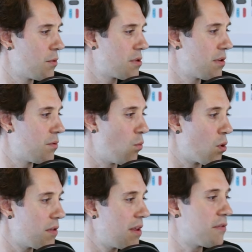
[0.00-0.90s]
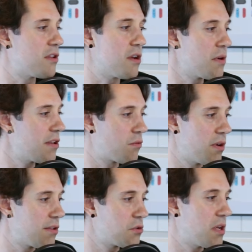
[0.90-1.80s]
which is worthy of serious
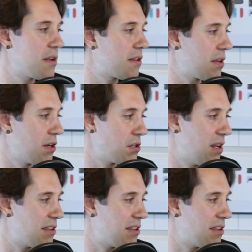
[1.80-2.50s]
research and discussion